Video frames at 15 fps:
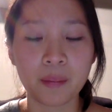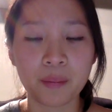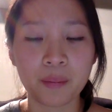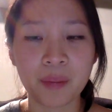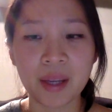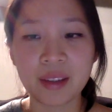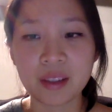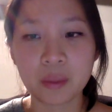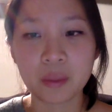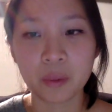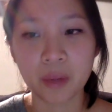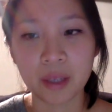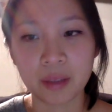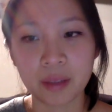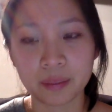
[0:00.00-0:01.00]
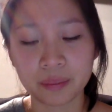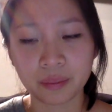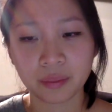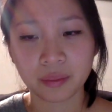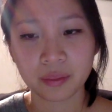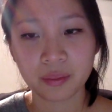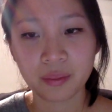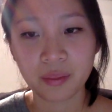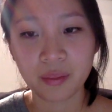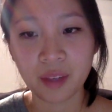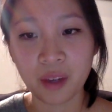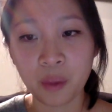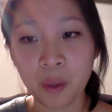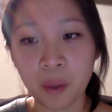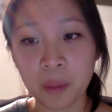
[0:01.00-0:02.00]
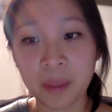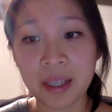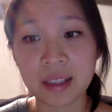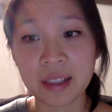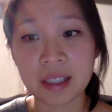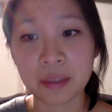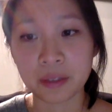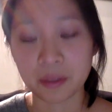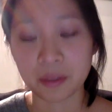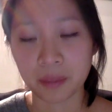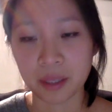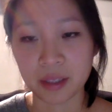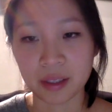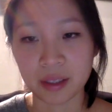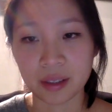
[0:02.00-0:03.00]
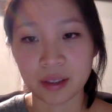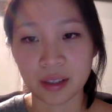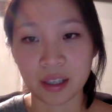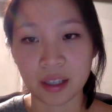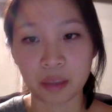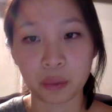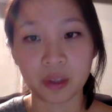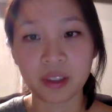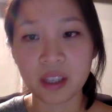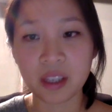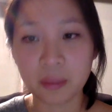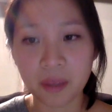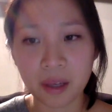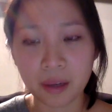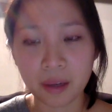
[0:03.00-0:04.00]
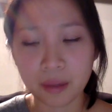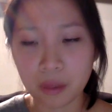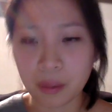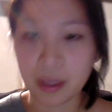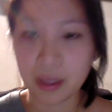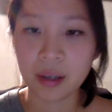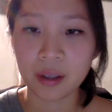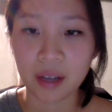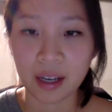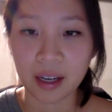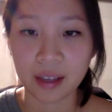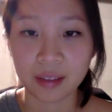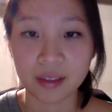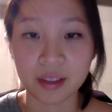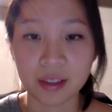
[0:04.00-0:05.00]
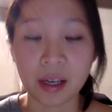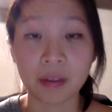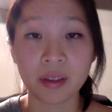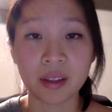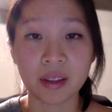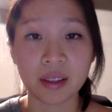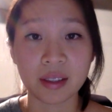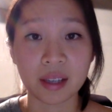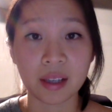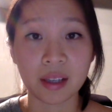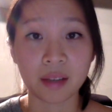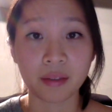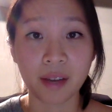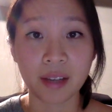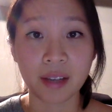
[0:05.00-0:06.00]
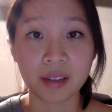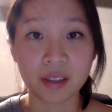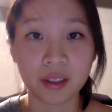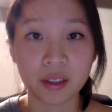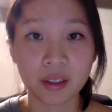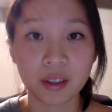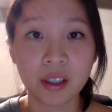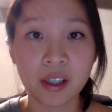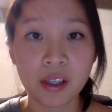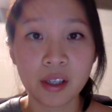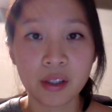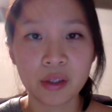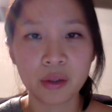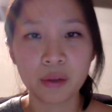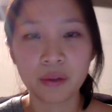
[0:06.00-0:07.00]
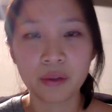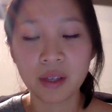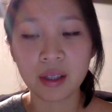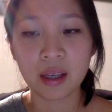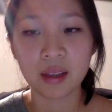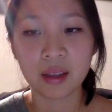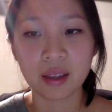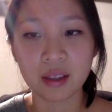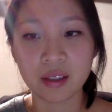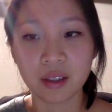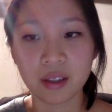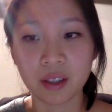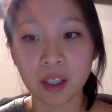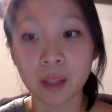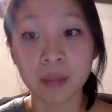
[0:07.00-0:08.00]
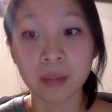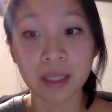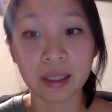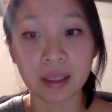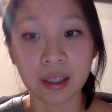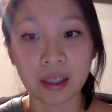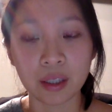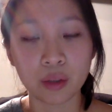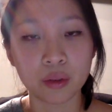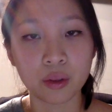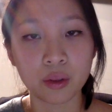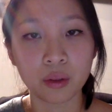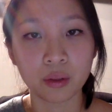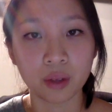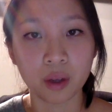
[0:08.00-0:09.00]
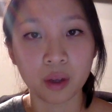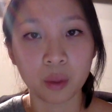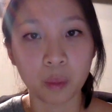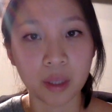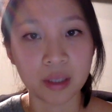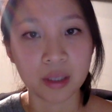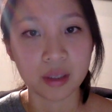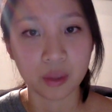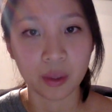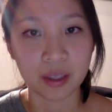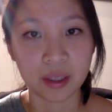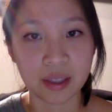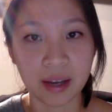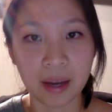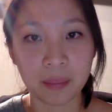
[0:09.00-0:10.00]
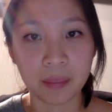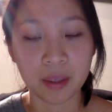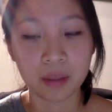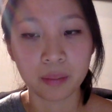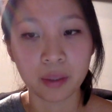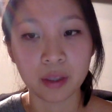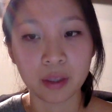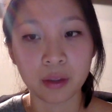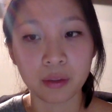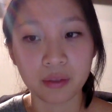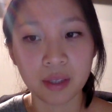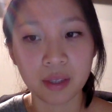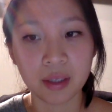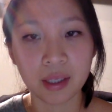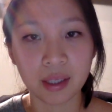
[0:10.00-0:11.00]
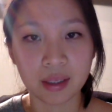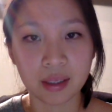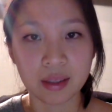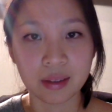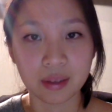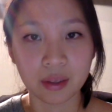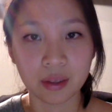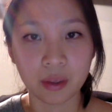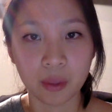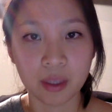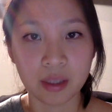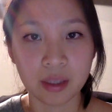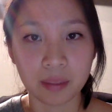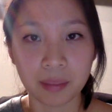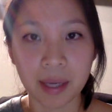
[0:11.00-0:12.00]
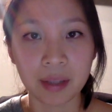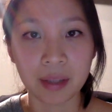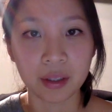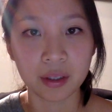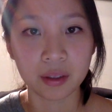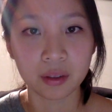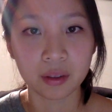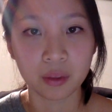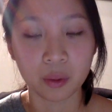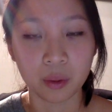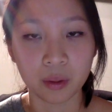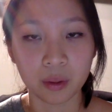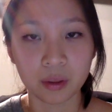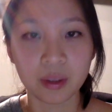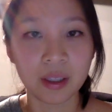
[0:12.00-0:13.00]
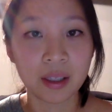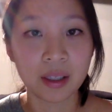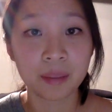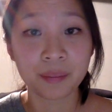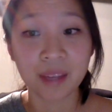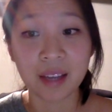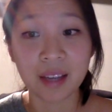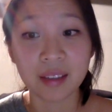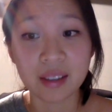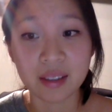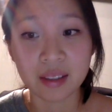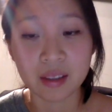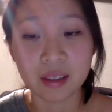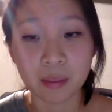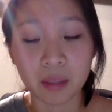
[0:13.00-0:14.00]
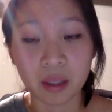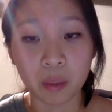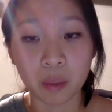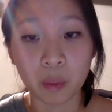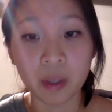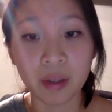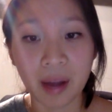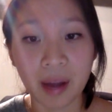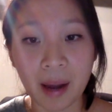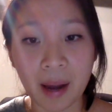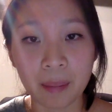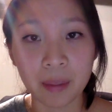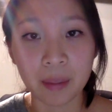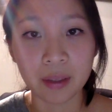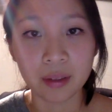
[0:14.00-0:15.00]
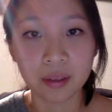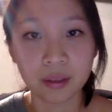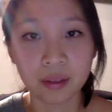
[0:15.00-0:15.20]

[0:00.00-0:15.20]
by this point, we're playing different pitches and we're leaping everywhere and everything's getting faster. So you feel like things are culminating and you don't know what's going to happen, but you feel like it's going to matter, or at least that something will happen,